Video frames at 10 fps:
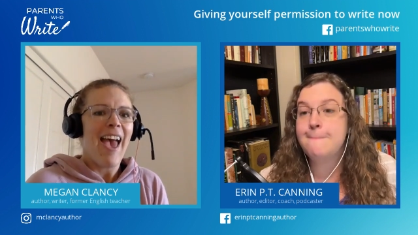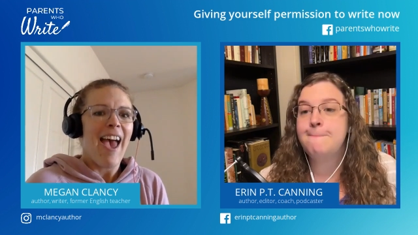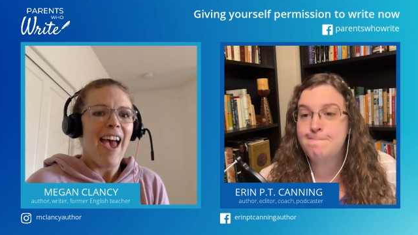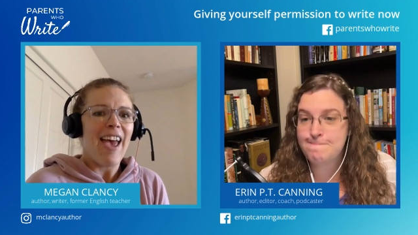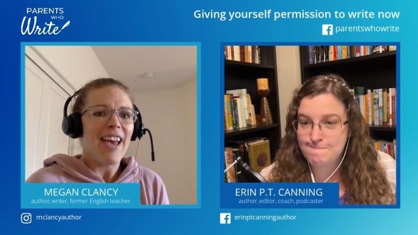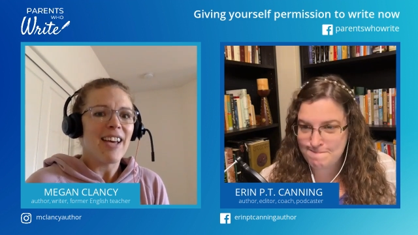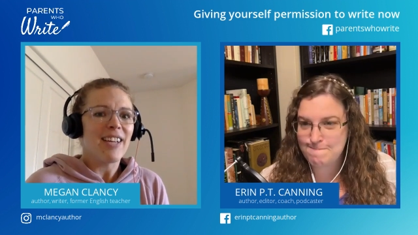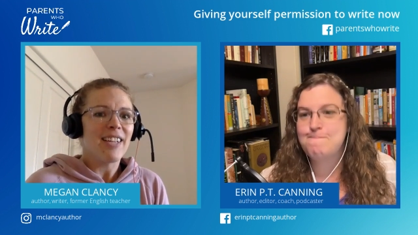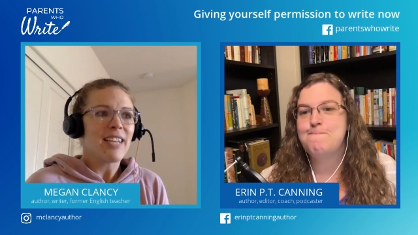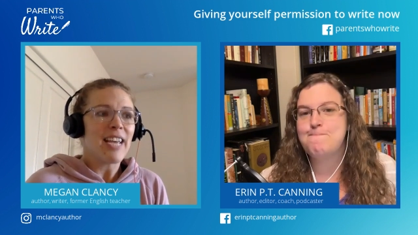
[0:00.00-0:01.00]
Speaker 1: Mm-hmm.
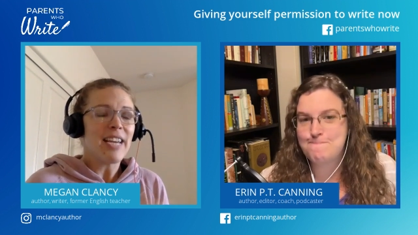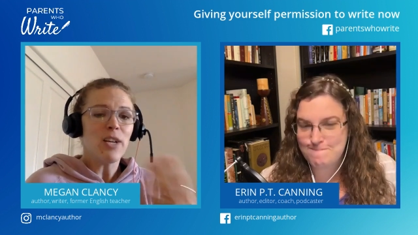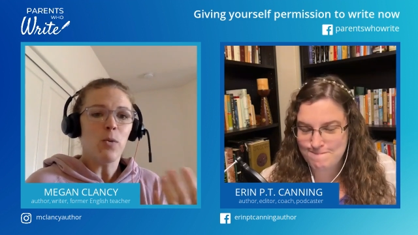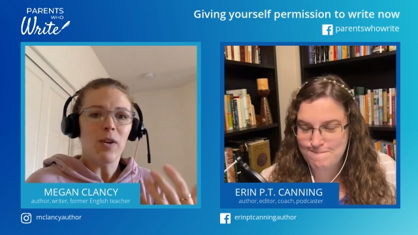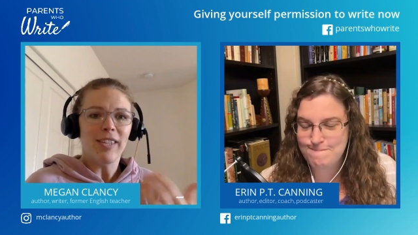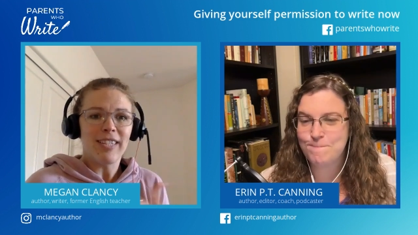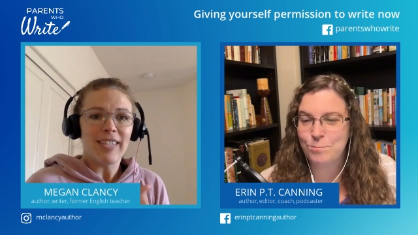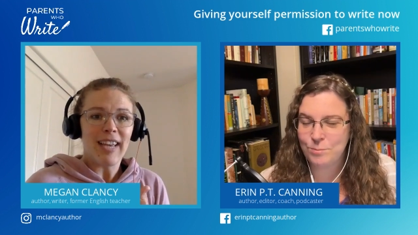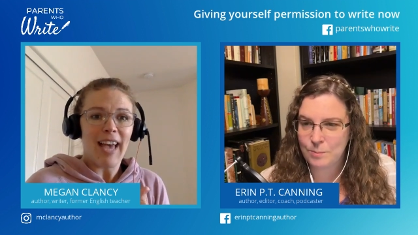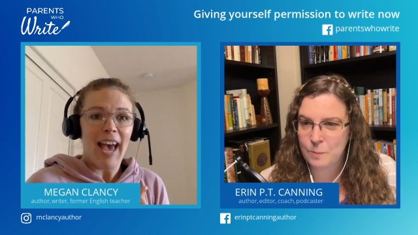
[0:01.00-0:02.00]
And anyone
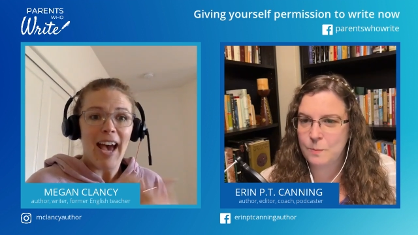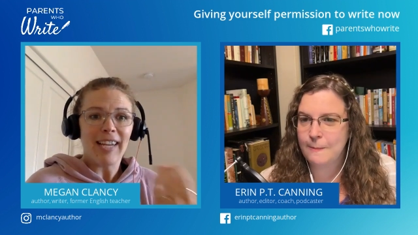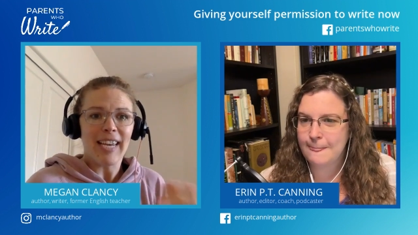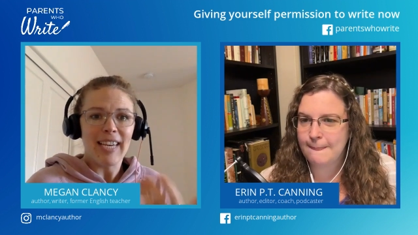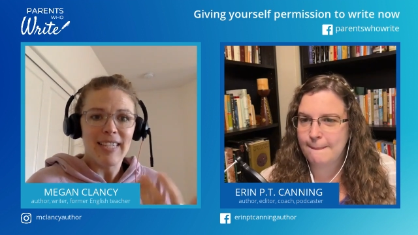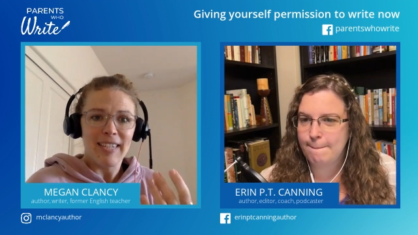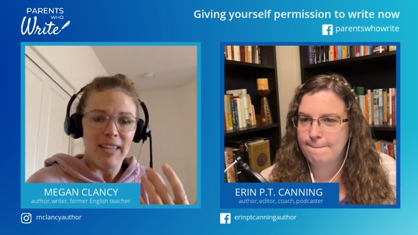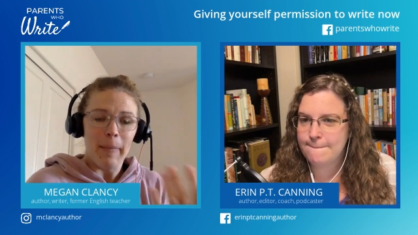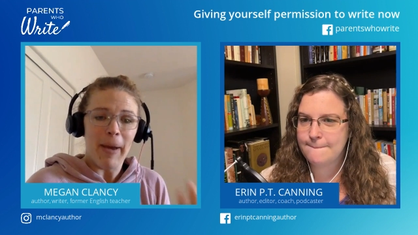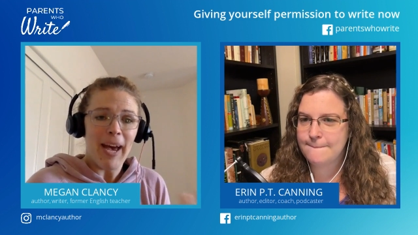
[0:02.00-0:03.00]
that's had kids
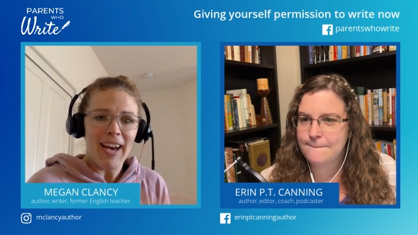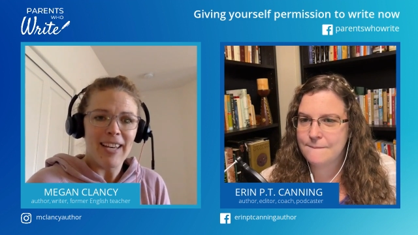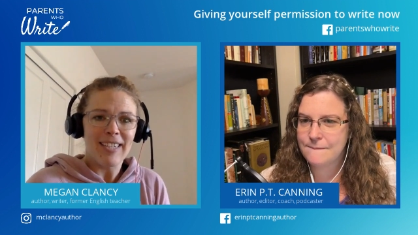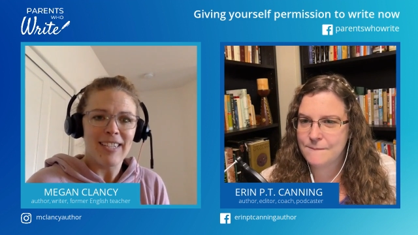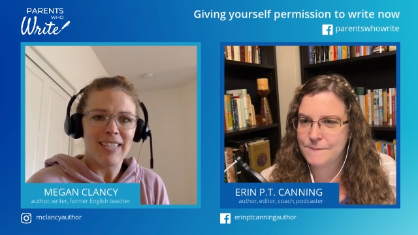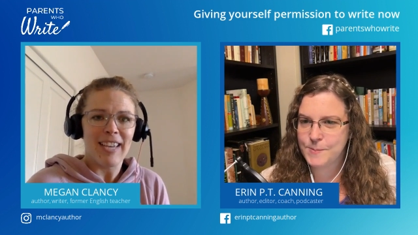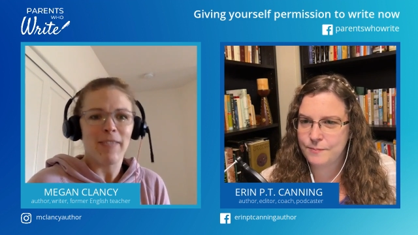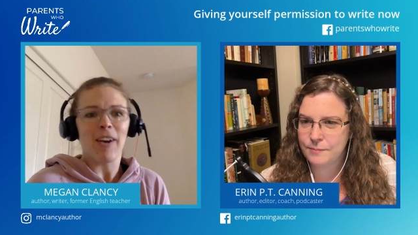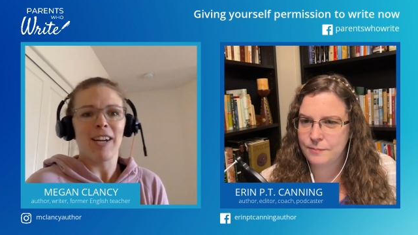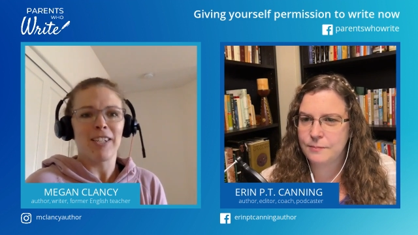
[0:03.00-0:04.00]
in the past,
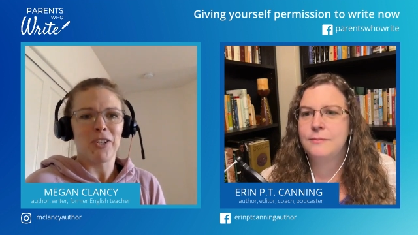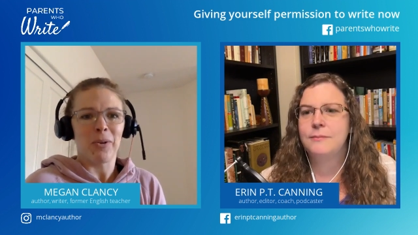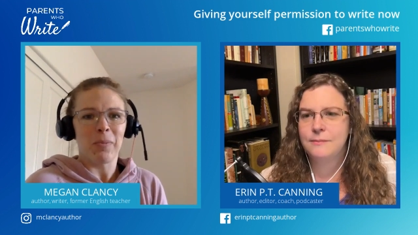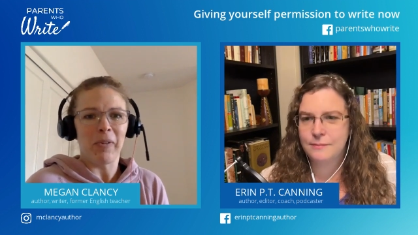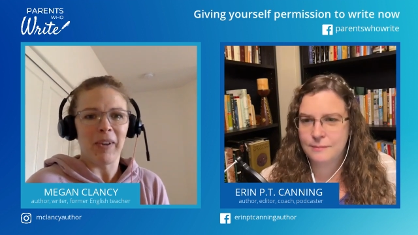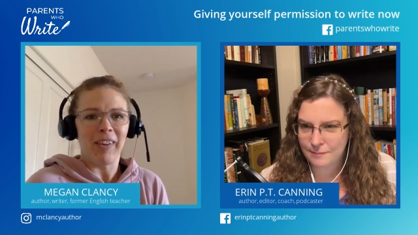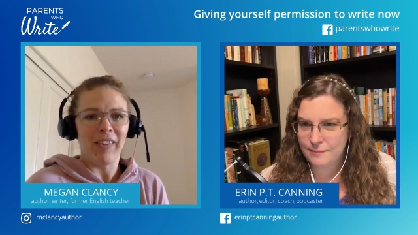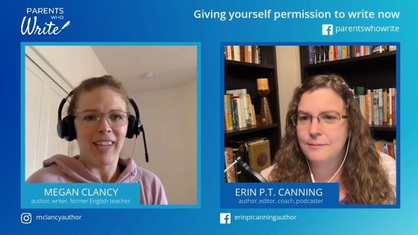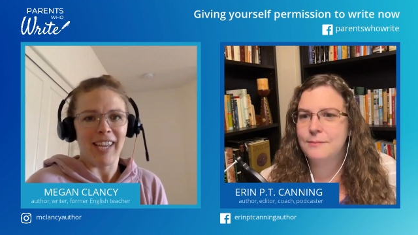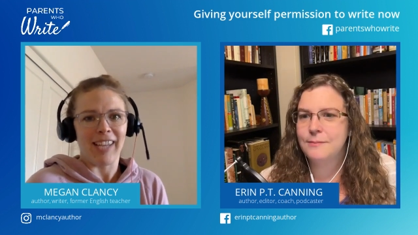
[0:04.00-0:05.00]
they've gotten to a point
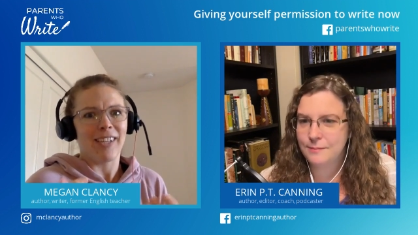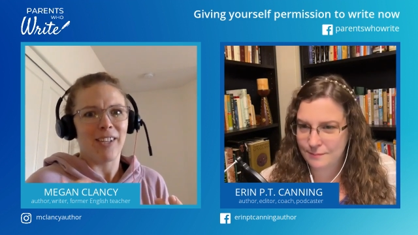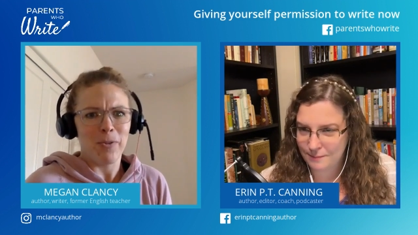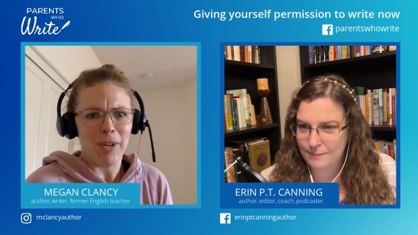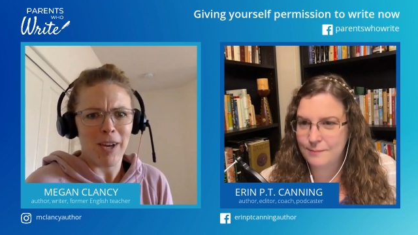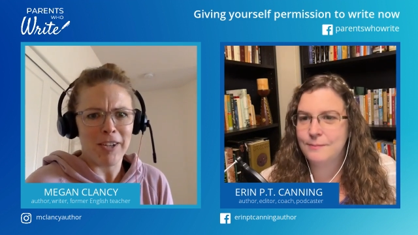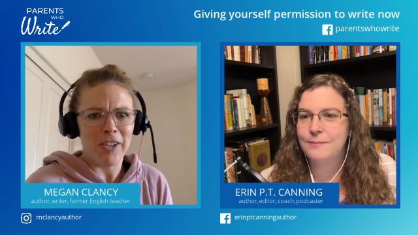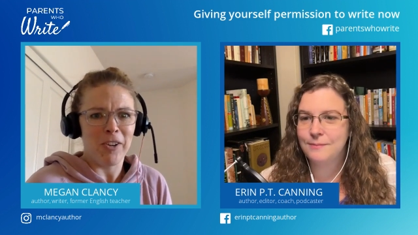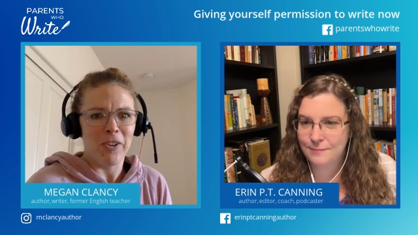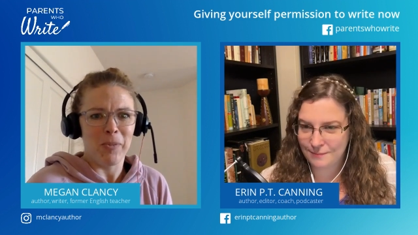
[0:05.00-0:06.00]
where, like, you talk
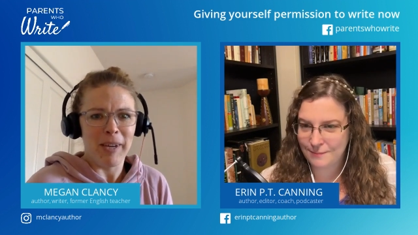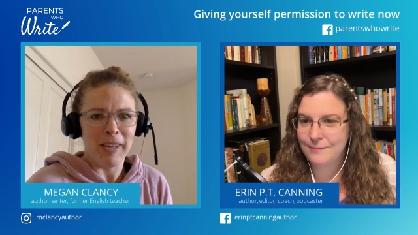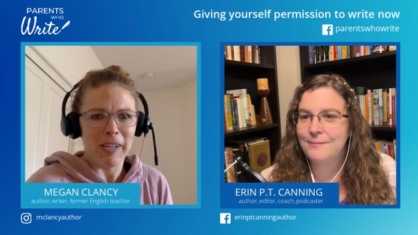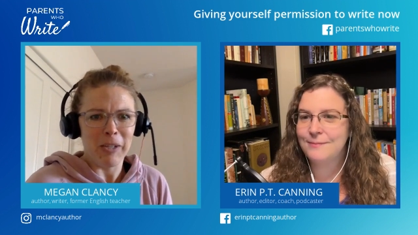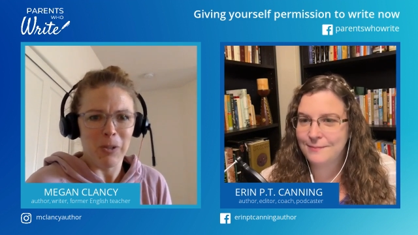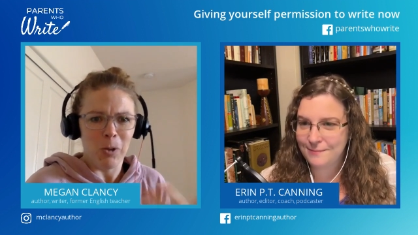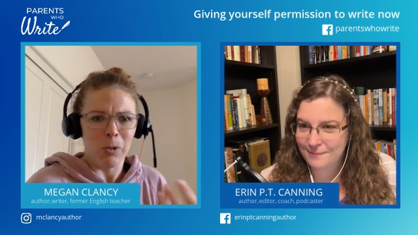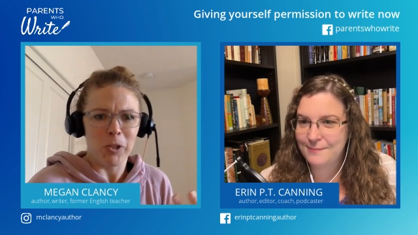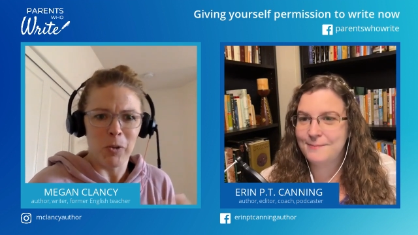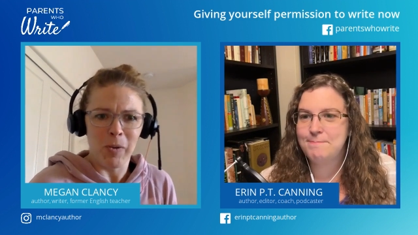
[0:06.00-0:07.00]
to your own mother or
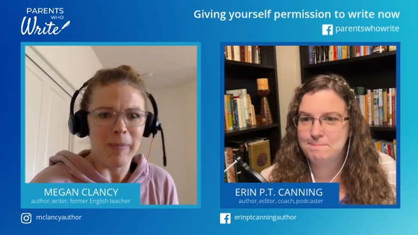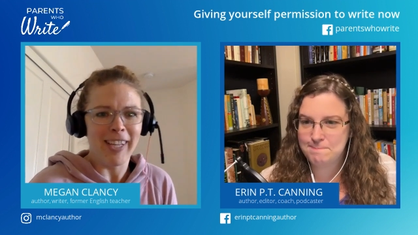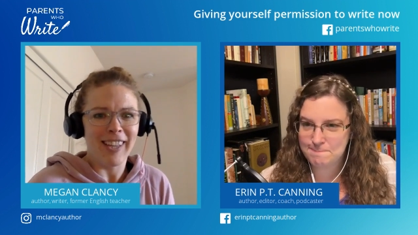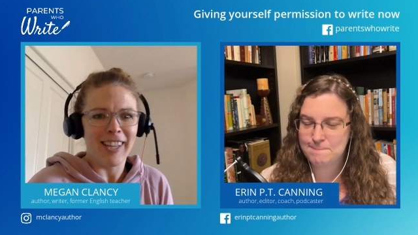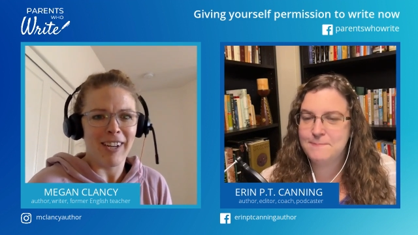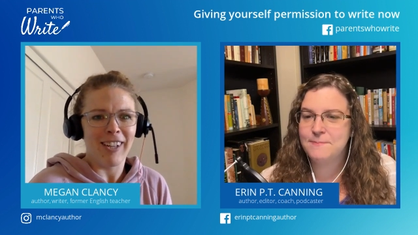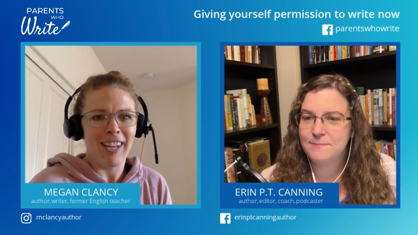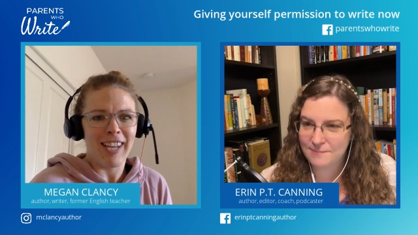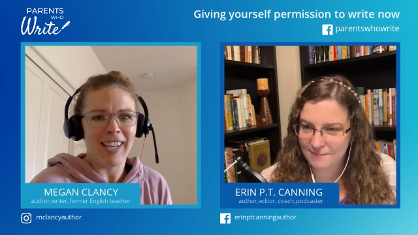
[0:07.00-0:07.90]
older women that are